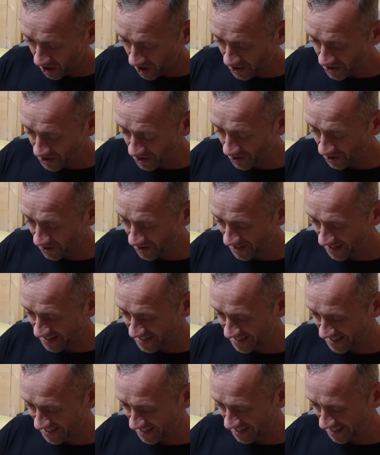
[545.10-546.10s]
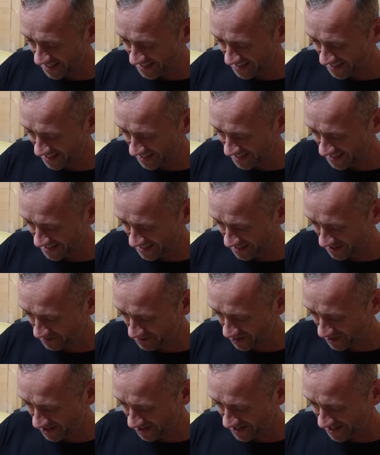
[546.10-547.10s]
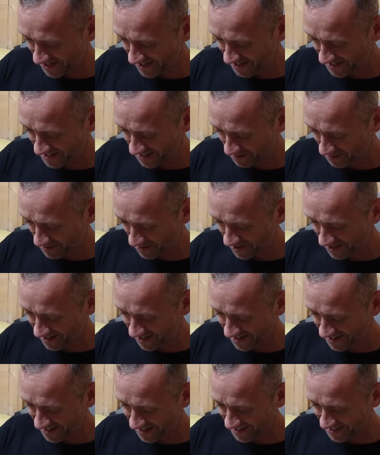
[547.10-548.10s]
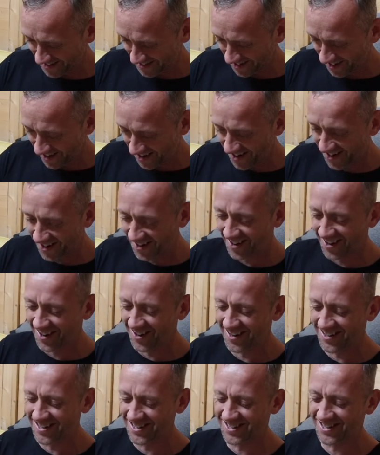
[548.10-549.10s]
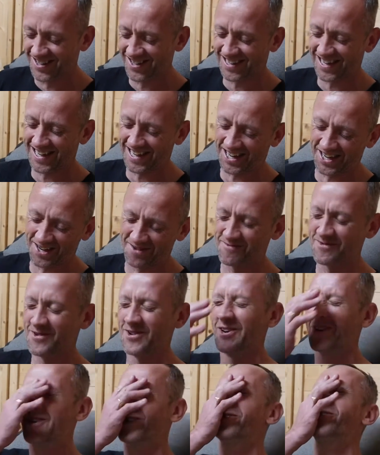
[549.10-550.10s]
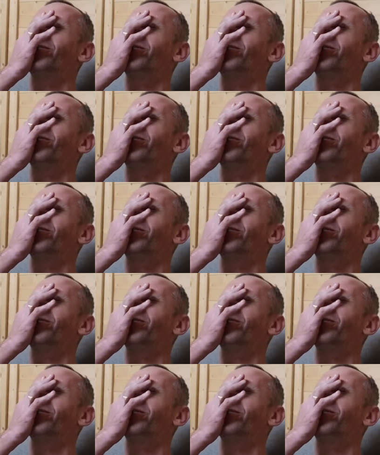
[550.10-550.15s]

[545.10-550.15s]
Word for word: No, listen, listen, listen! Come on, come on. Oh, look, he gotta move.